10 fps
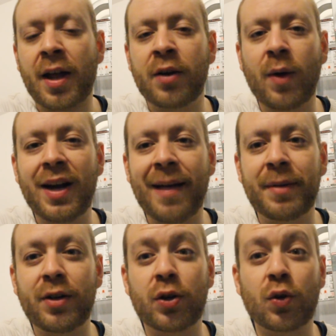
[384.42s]
Anyway, let
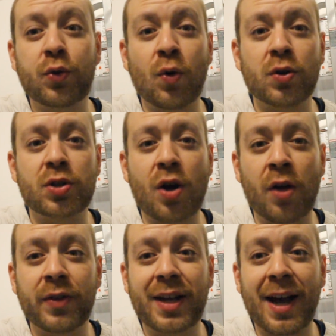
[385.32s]
me know your thoughts
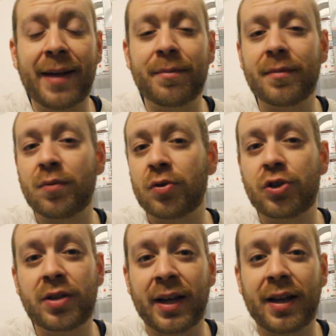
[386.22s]
on the game. What
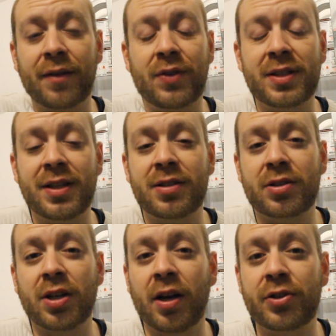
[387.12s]
do you think? If this is a
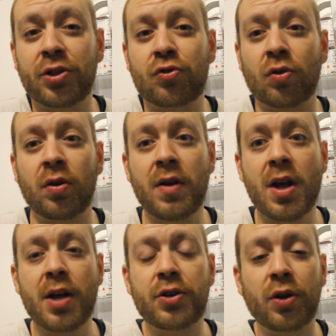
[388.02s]
turgid draw,
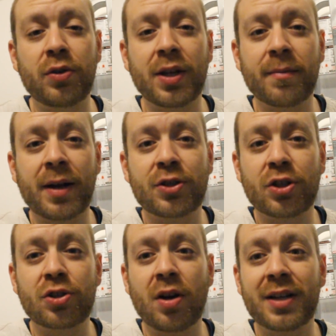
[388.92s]
do you think
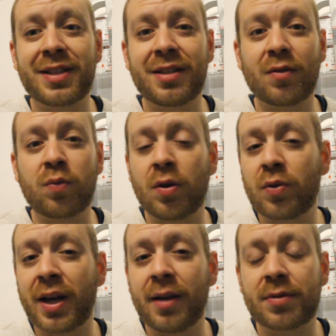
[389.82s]
Manchester United will
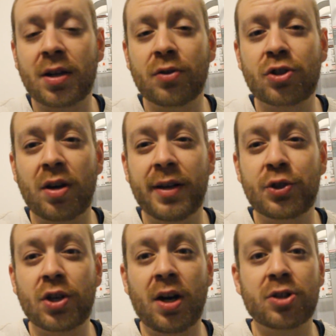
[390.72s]
keep Solskjaer
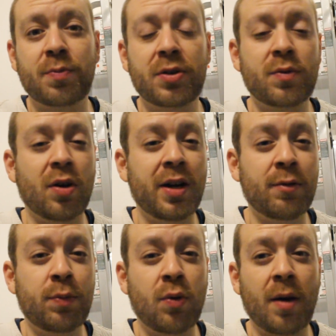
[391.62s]
in charge? Because we've got
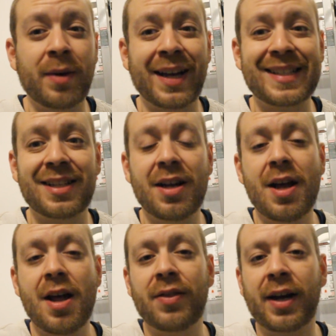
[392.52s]
Liverpool up next.
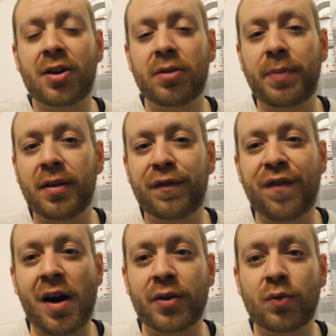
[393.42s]
That could be the
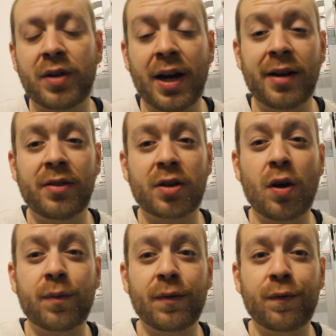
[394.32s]
final nail in the
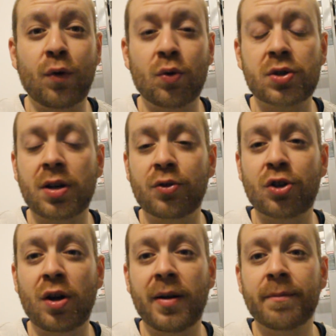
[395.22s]
coffin for
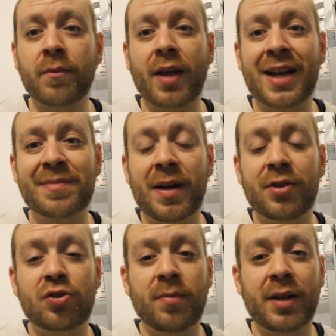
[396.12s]
Solskjaer as
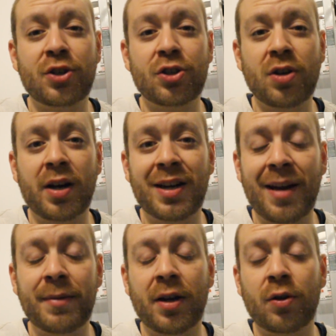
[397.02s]
manager of Manchester United.
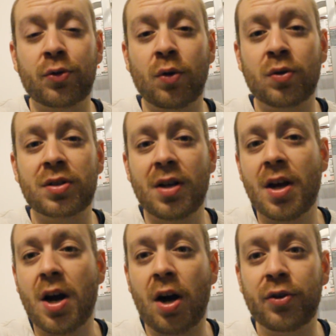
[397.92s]
Let me know your thoughts.
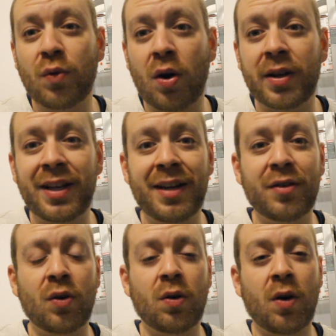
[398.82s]
Are you Ollie
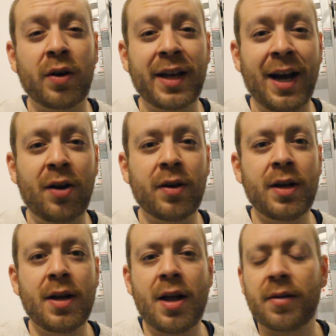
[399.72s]
in or Ollie out?
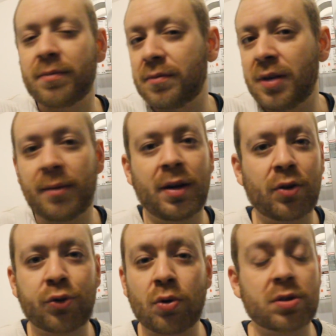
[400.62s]
Let me know
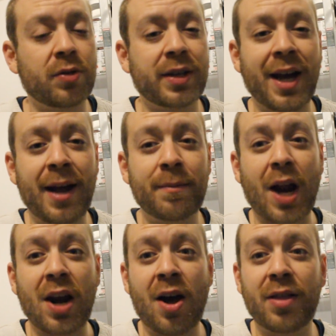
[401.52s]
your thoughts on the game.
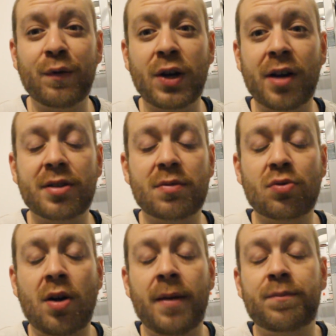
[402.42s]
Like the video,
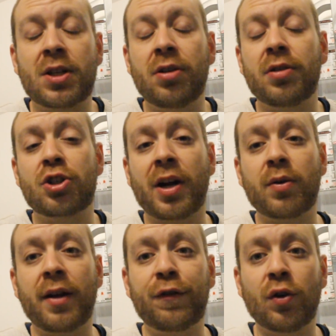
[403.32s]
subscribe to the
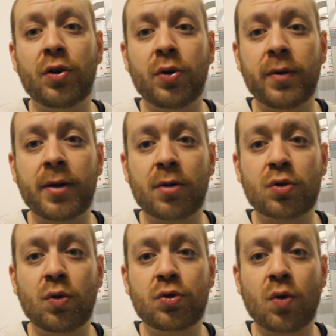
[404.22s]
channel if you're new, and I'll
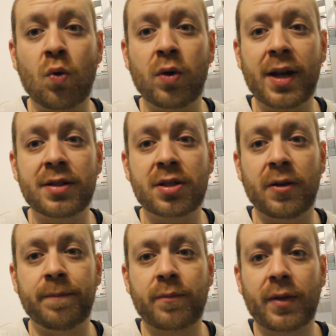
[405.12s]
talk to you all again soon.